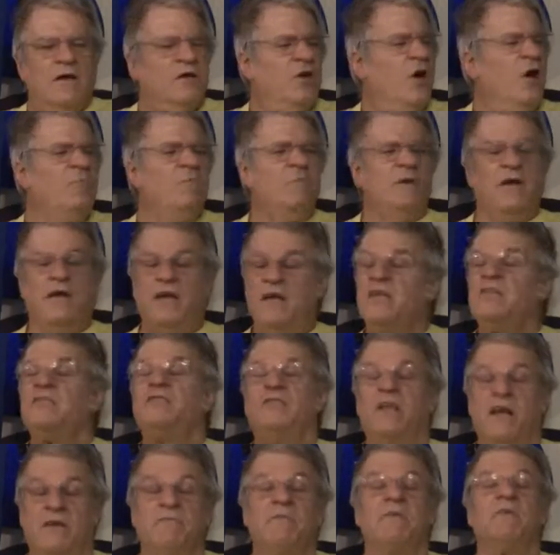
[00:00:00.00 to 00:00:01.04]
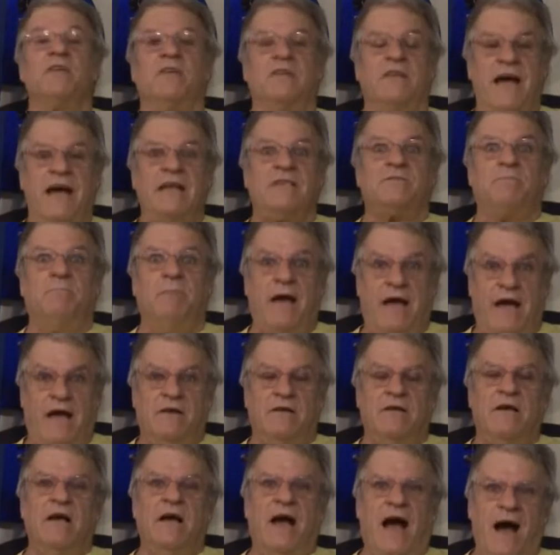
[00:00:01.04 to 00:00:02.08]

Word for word: Nope, he's different and that's bad.